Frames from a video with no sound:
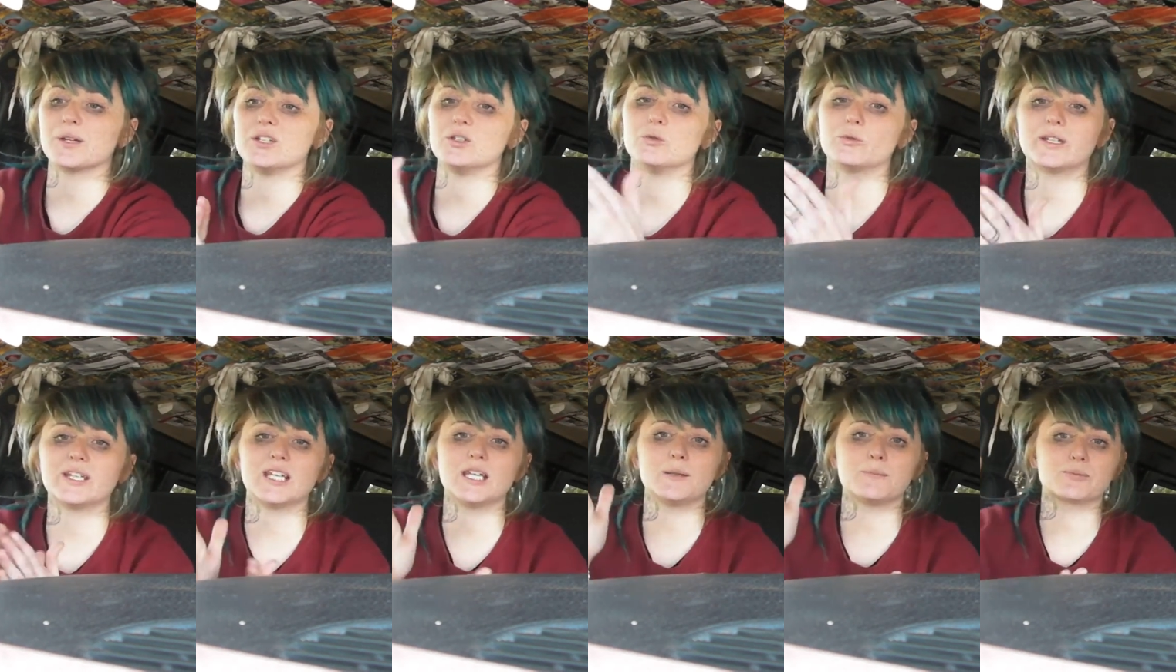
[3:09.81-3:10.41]
and you
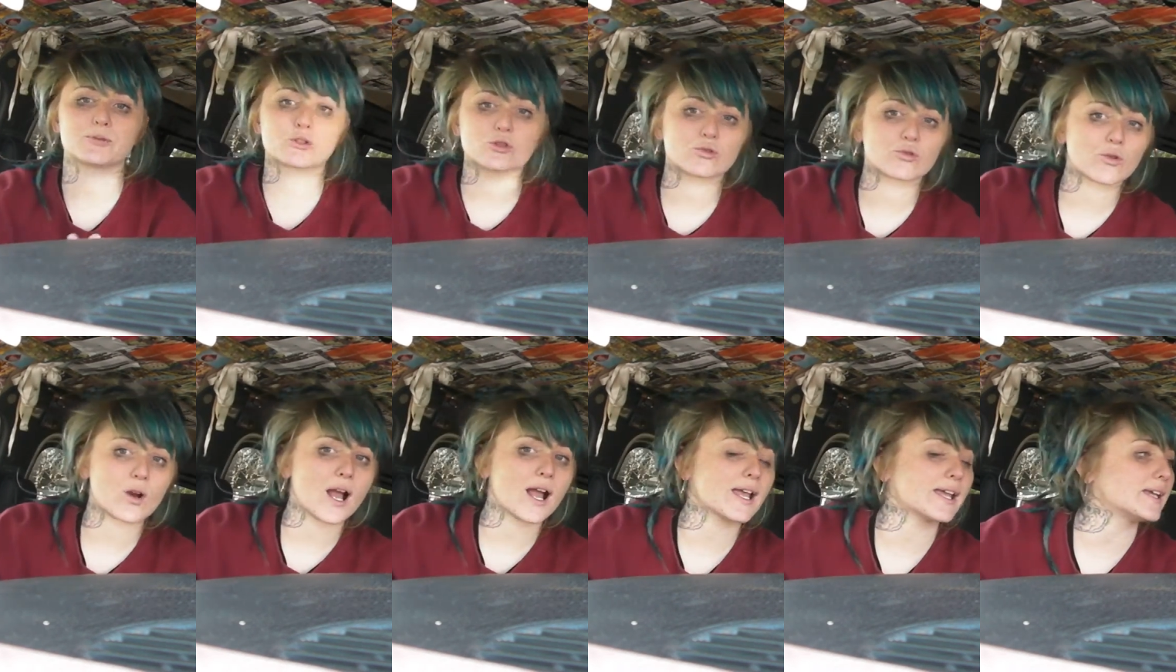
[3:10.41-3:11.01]
keep
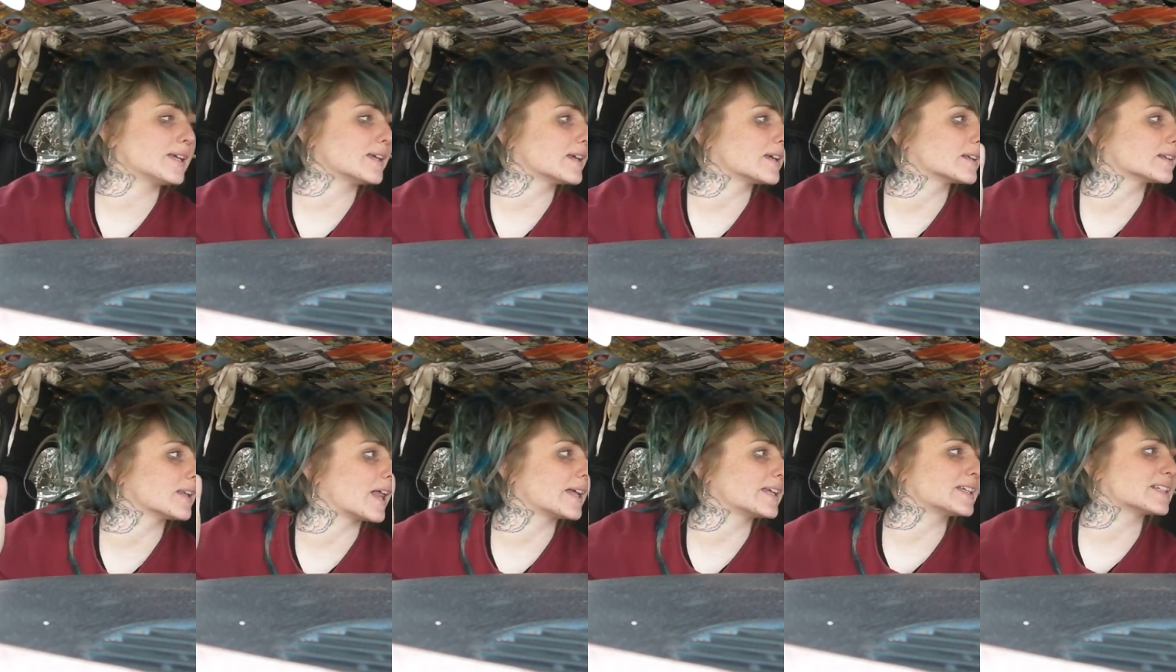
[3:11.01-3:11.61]
trying it
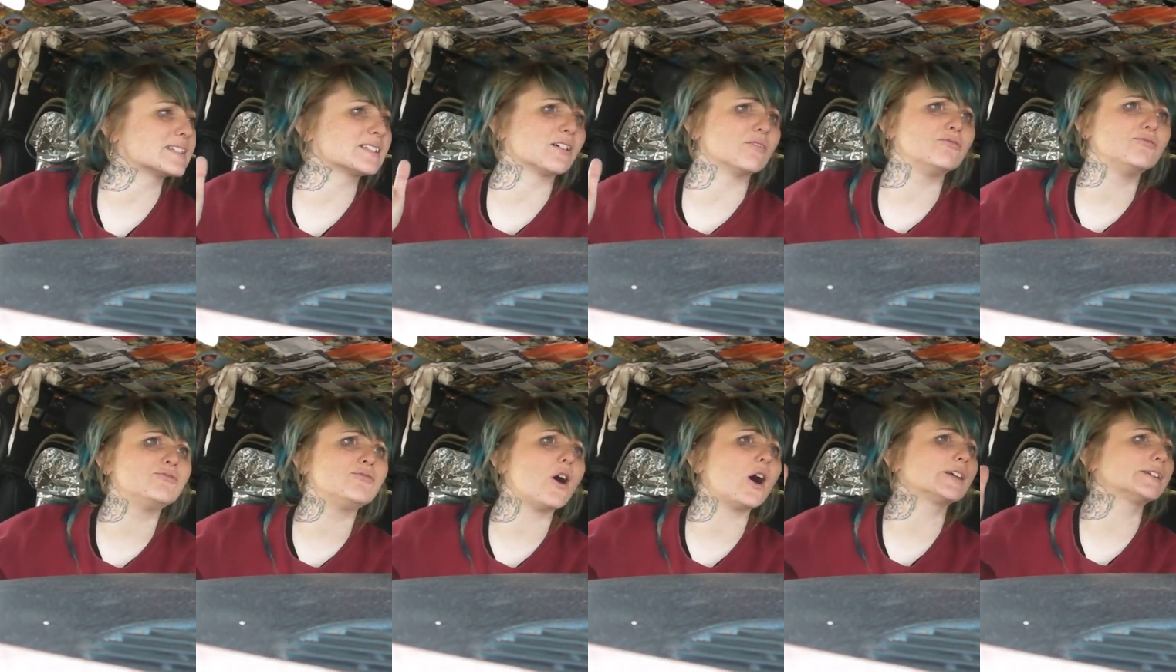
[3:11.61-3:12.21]
like it's a
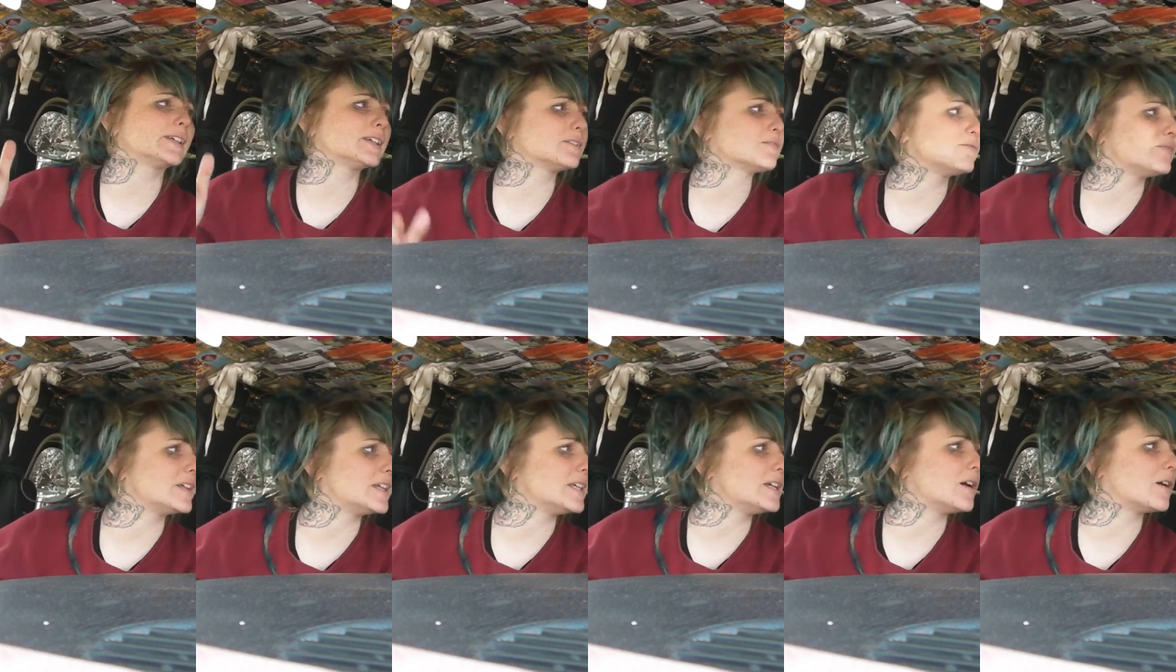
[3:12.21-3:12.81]
fucking
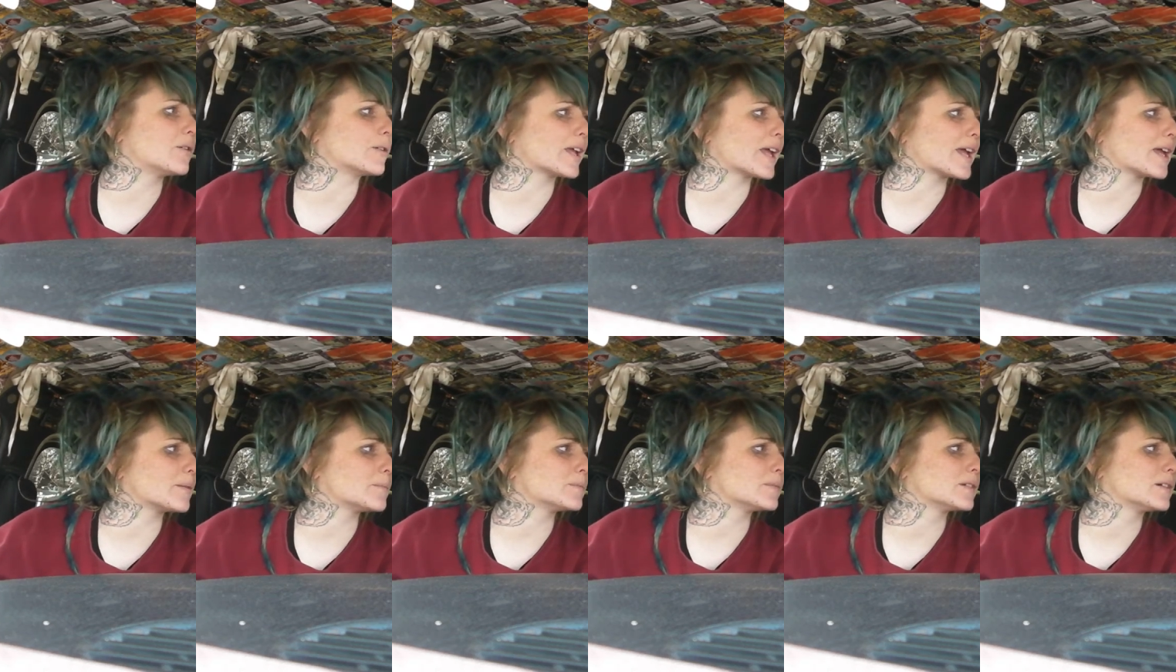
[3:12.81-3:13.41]
video
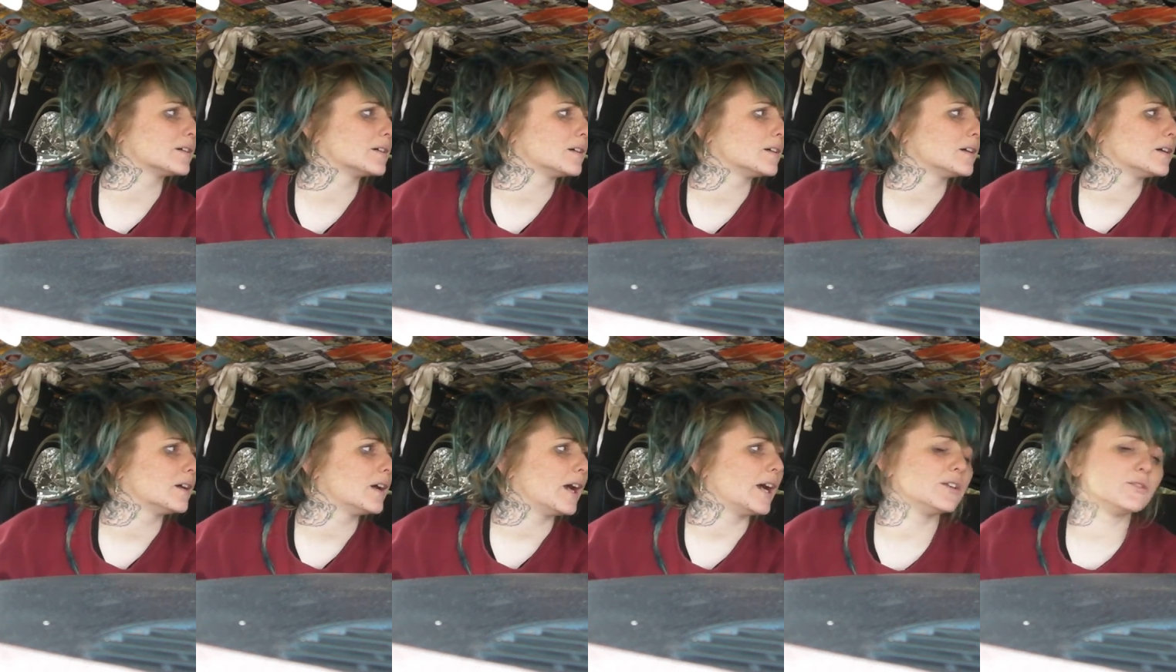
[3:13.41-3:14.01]
game.
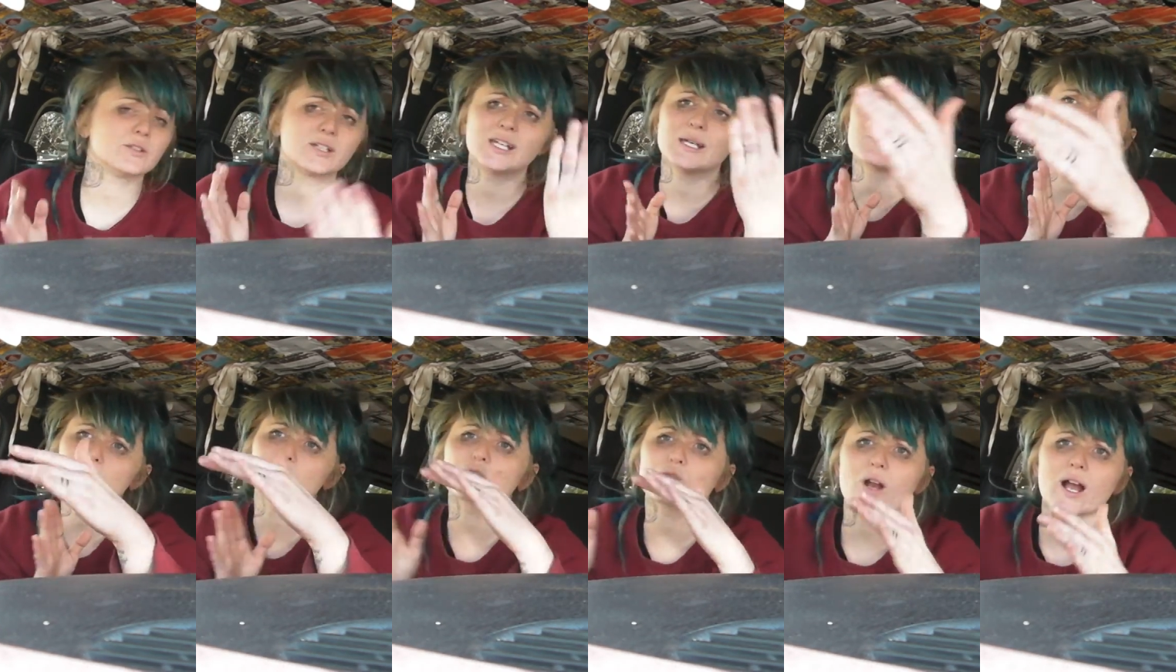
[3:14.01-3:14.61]
And you keep
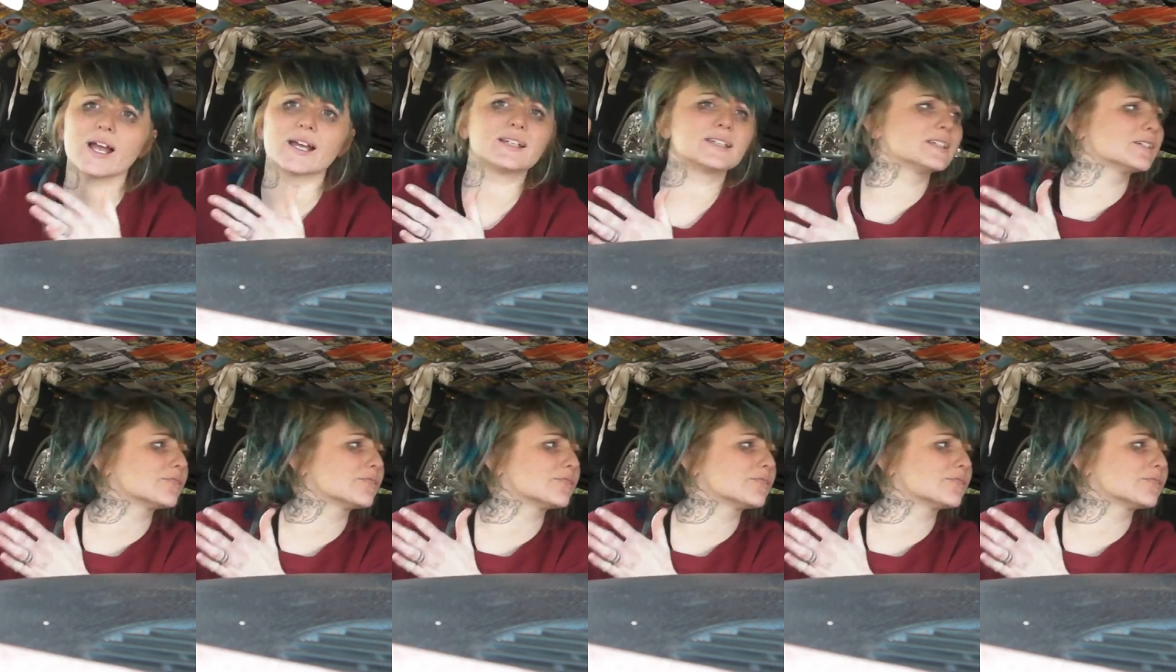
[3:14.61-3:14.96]
trying